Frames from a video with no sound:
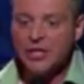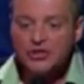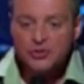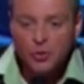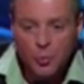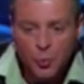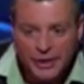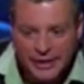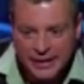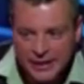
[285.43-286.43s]
so
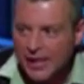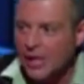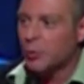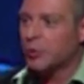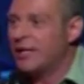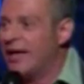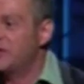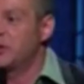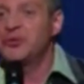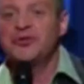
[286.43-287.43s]
we wouldn't
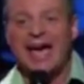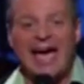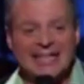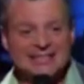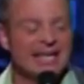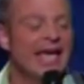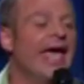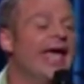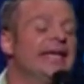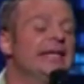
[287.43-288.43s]
have to do that
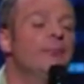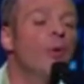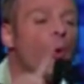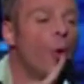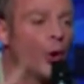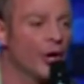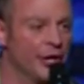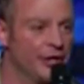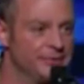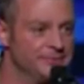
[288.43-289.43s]

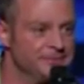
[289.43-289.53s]
anymore.